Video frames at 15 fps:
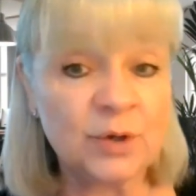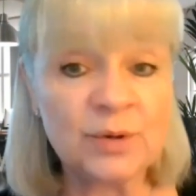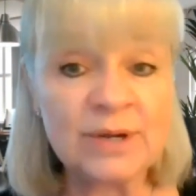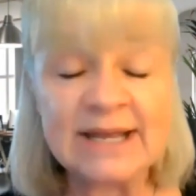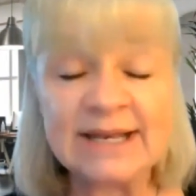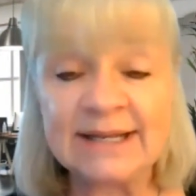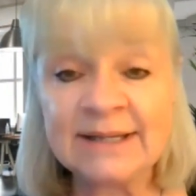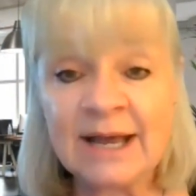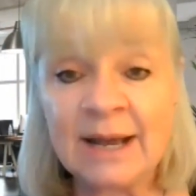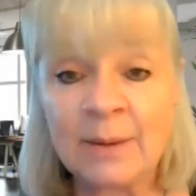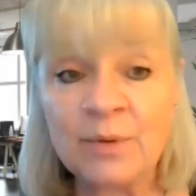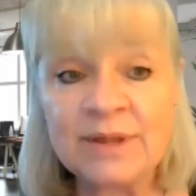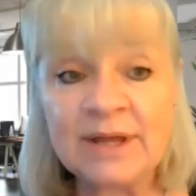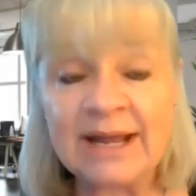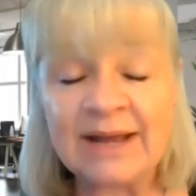create
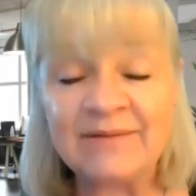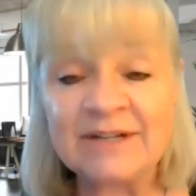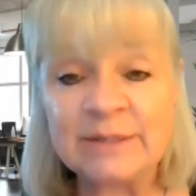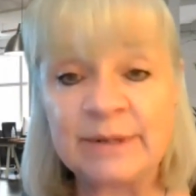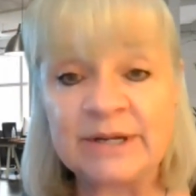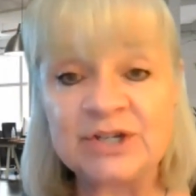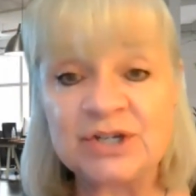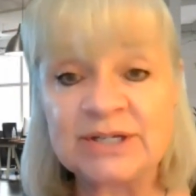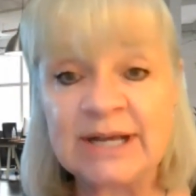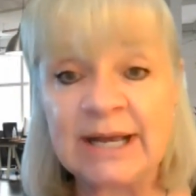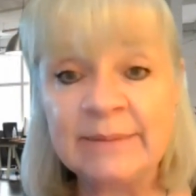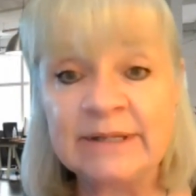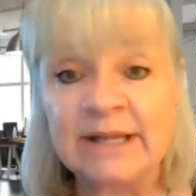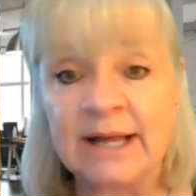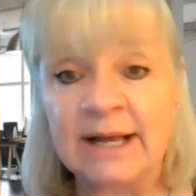income without having to punch a
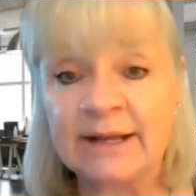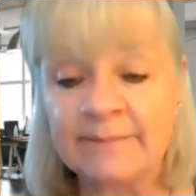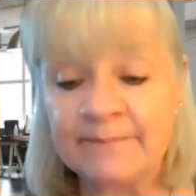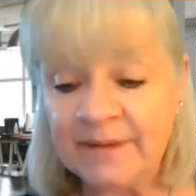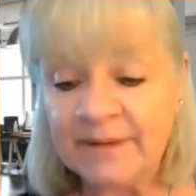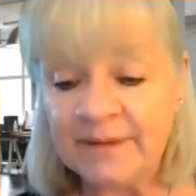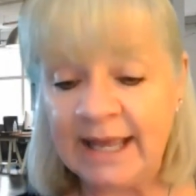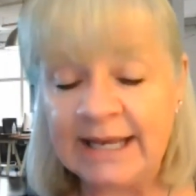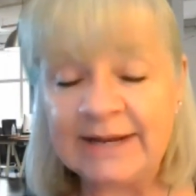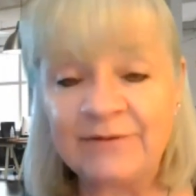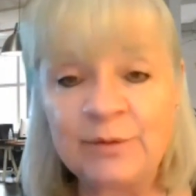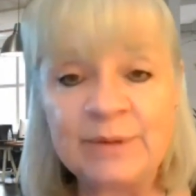time clock. And